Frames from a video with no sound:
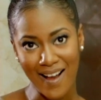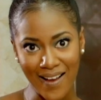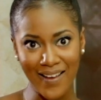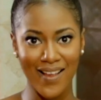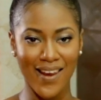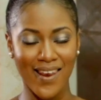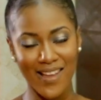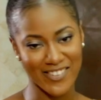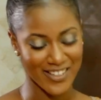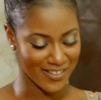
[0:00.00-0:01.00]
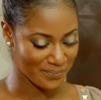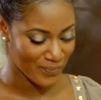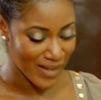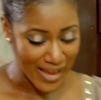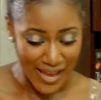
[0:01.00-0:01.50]
I love it.
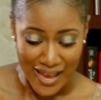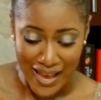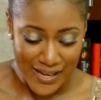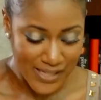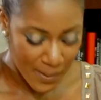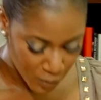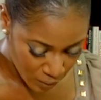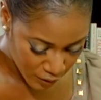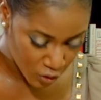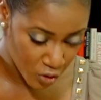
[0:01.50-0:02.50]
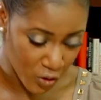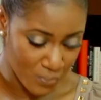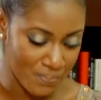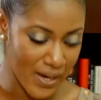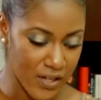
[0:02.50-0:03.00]
And I'm going to
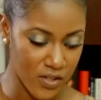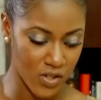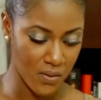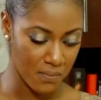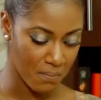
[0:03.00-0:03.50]
just baste